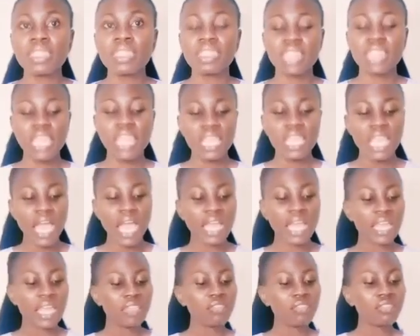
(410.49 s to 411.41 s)
Then
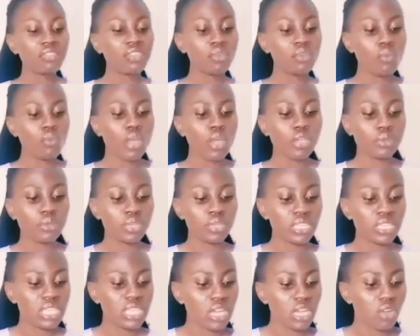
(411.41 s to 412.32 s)
another thing why you
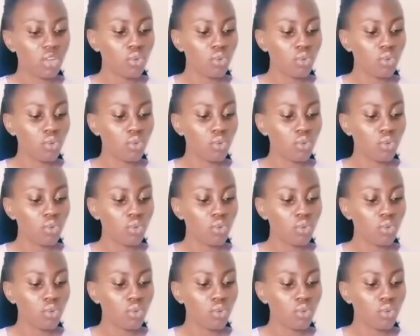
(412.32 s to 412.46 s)
need a